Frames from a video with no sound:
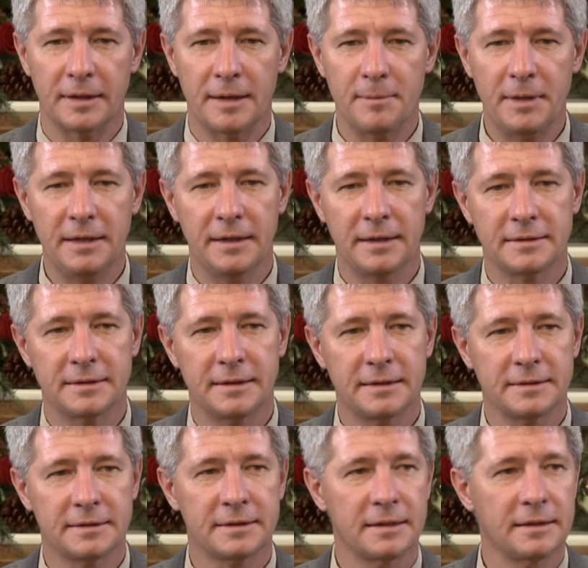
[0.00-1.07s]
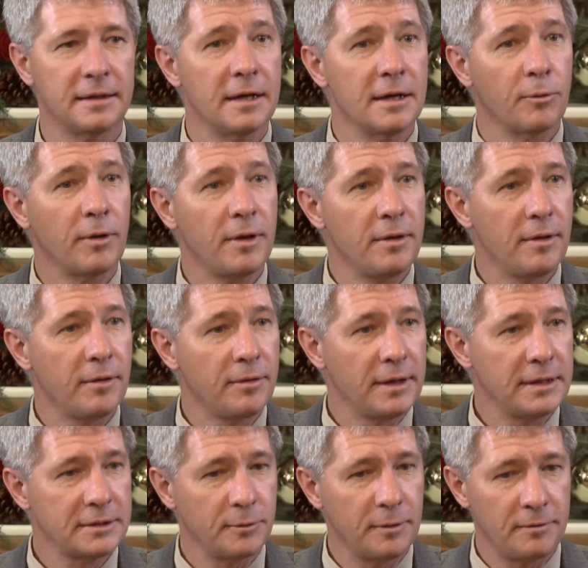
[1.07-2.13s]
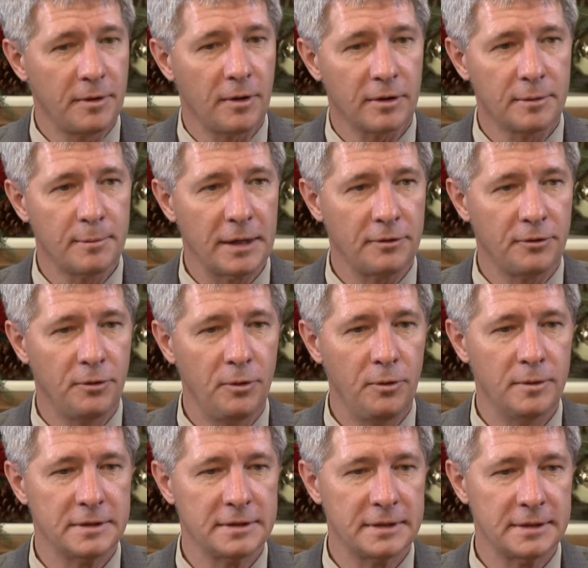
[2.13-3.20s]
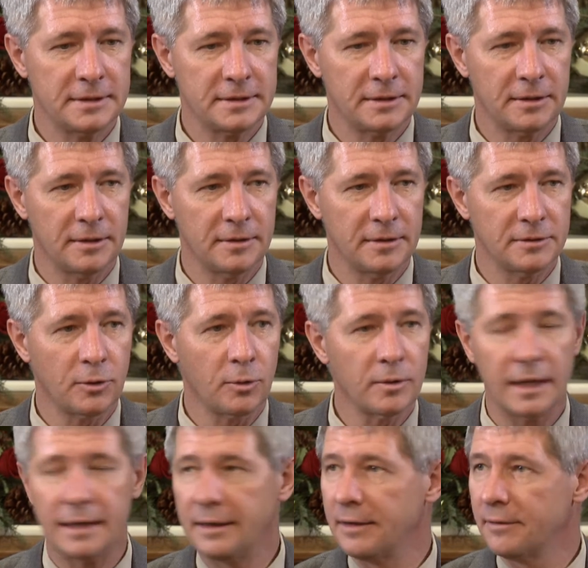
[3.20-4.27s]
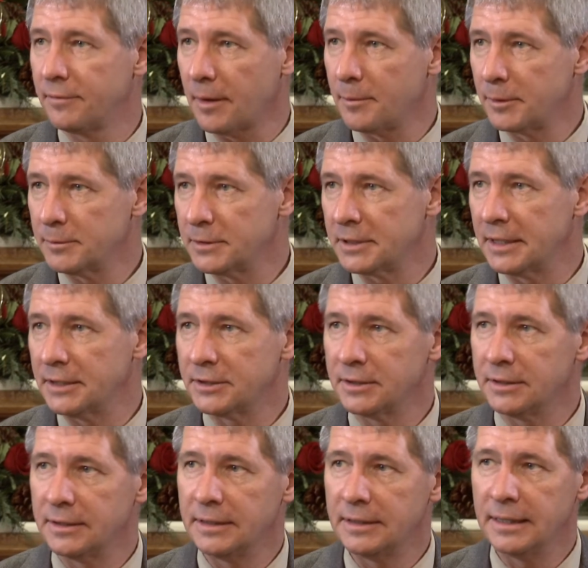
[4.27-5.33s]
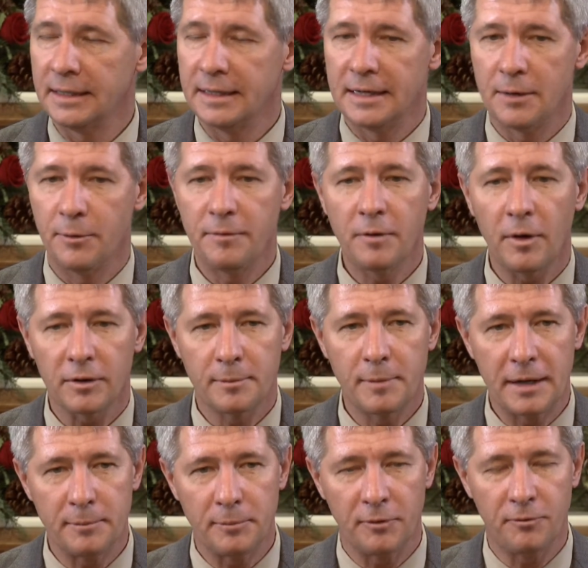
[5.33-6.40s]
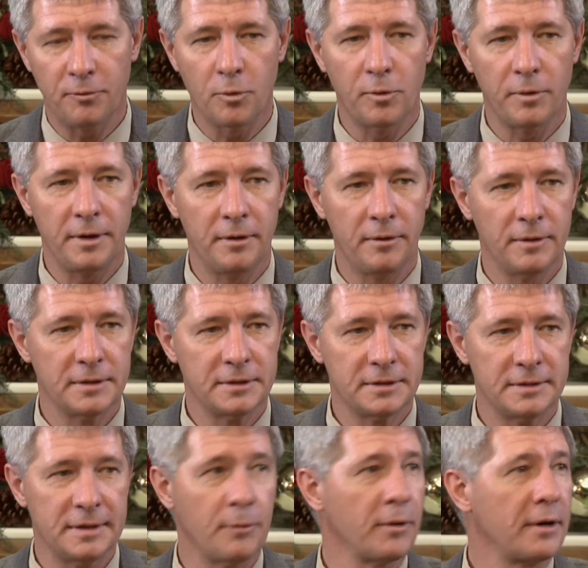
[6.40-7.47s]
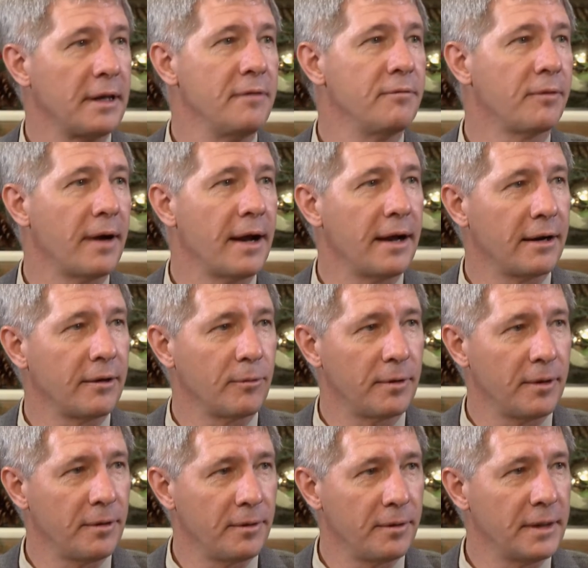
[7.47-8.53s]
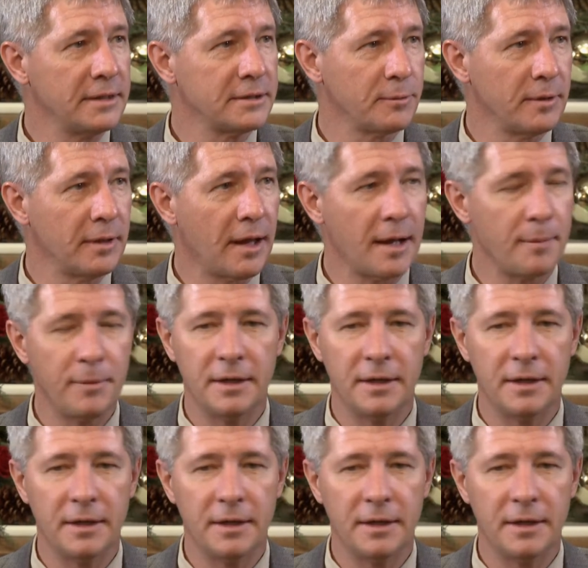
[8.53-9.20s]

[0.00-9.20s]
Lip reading: it. I mean, that's one of the other things that we've talked about too is this whole idea of optimization. And we've talked about it before, this network defrag, or one of the things that we like,